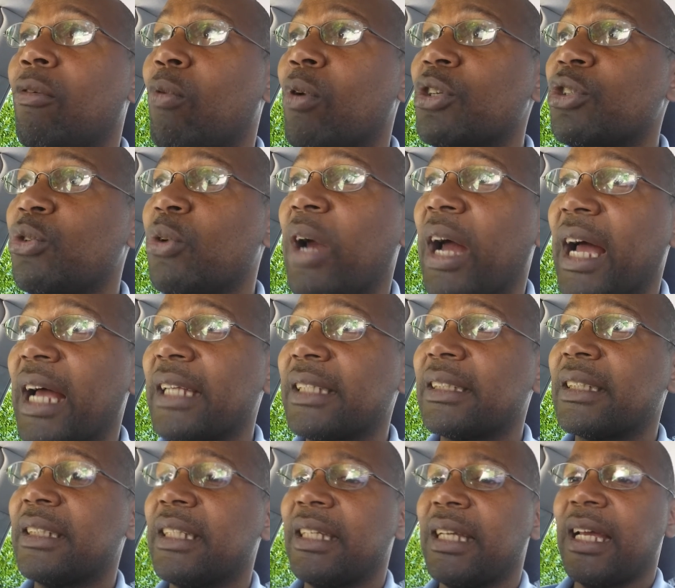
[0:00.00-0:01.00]
What you
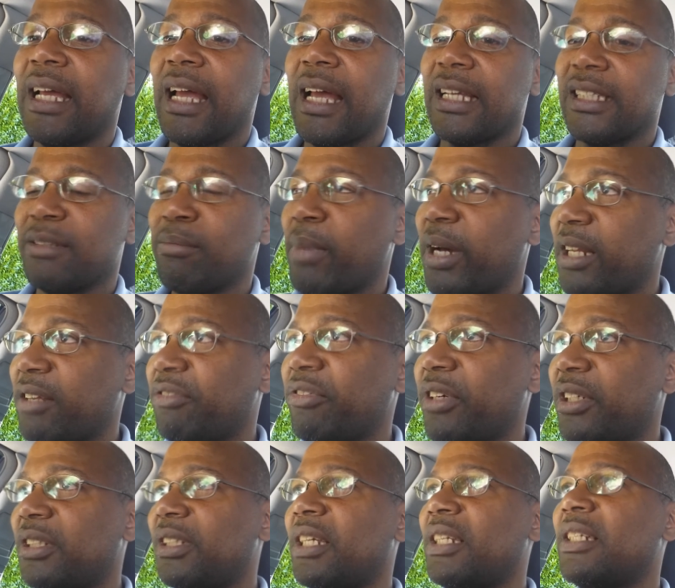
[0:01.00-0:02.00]
asked has
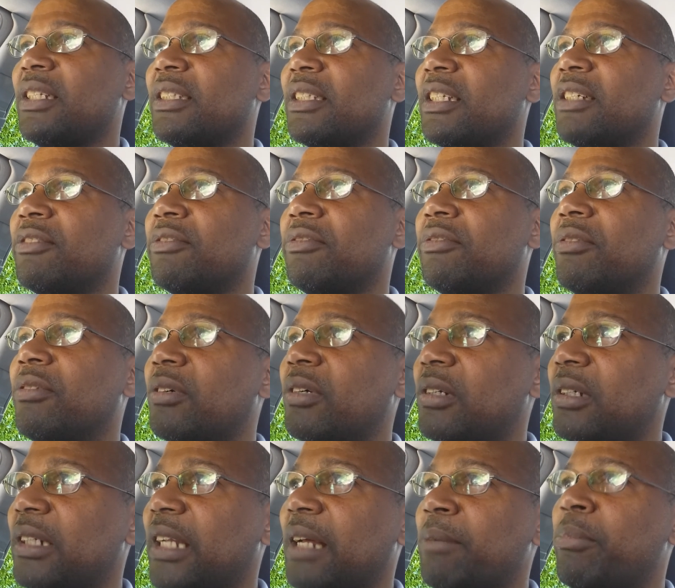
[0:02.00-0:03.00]
manifested itself.
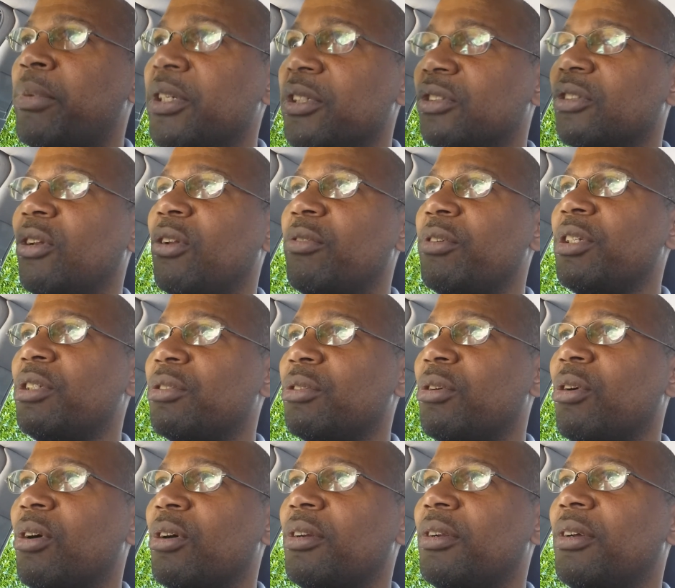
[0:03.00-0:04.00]
That brings glory to
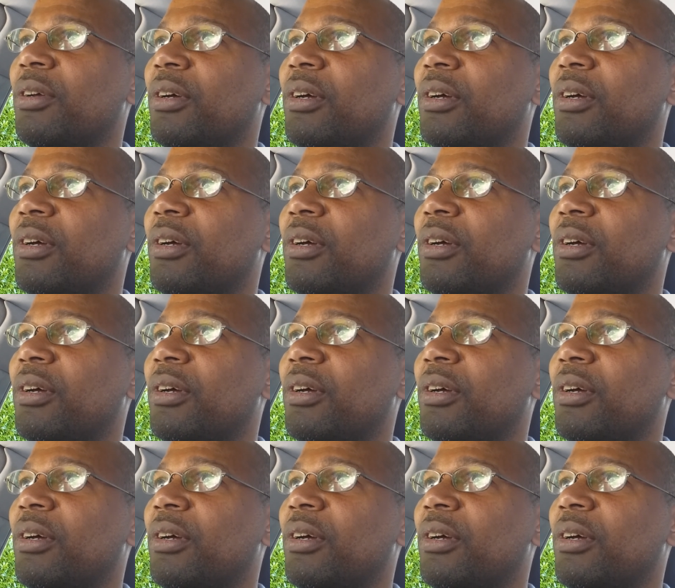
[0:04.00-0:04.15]
God.